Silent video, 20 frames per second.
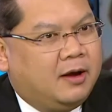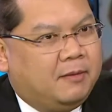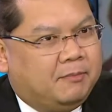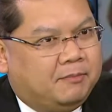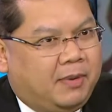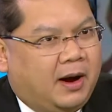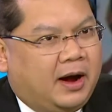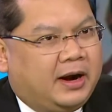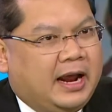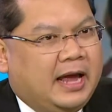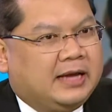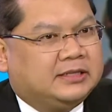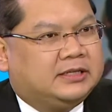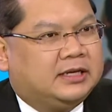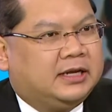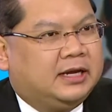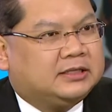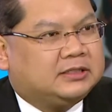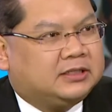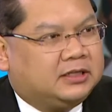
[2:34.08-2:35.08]
but as it
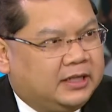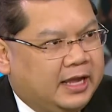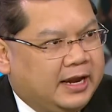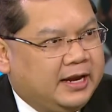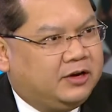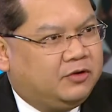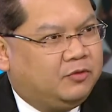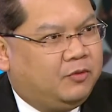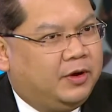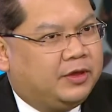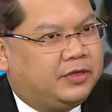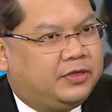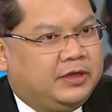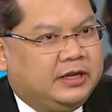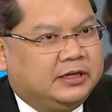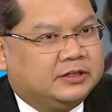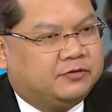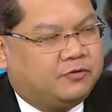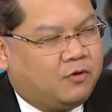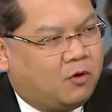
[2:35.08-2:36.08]
is linked with
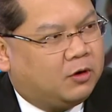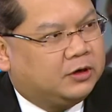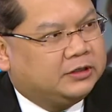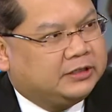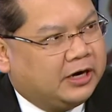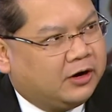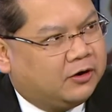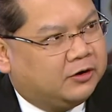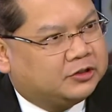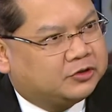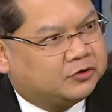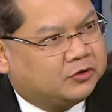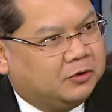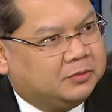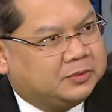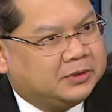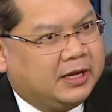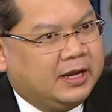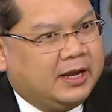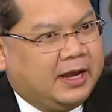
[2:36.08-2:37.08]
these foreign terrorist groups,
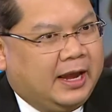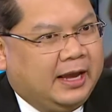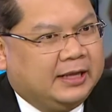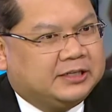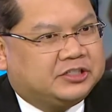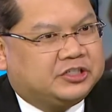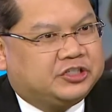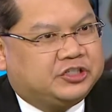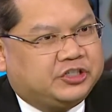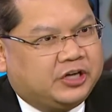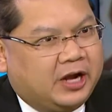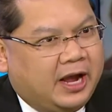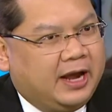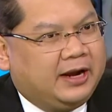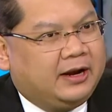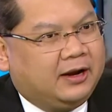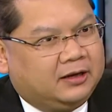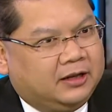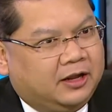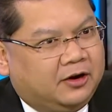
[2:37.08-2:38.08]
it's shed
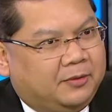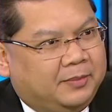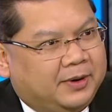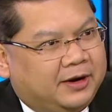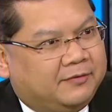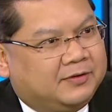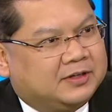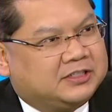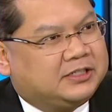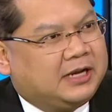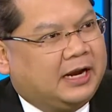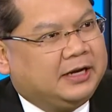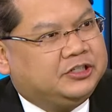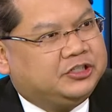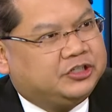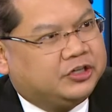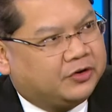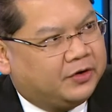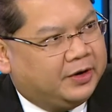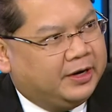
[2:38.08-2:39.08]
a little bit of its
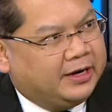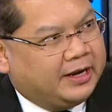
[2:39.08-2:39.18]
Nigerian